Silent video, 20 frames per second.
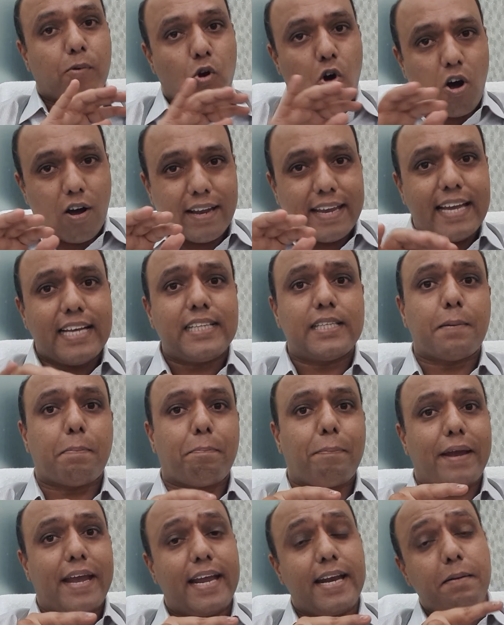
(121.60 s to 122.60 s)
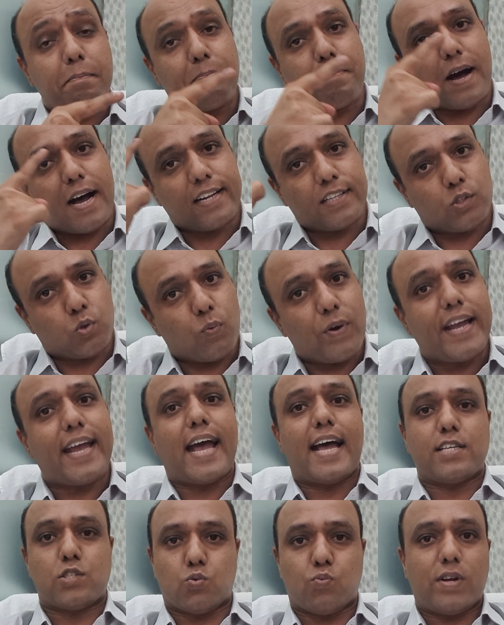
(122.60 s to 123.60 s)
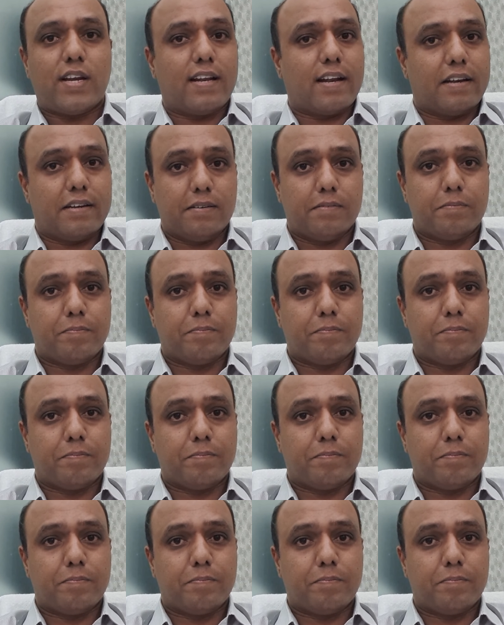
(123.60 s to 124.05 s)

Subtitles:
blocking the pain pathway as well.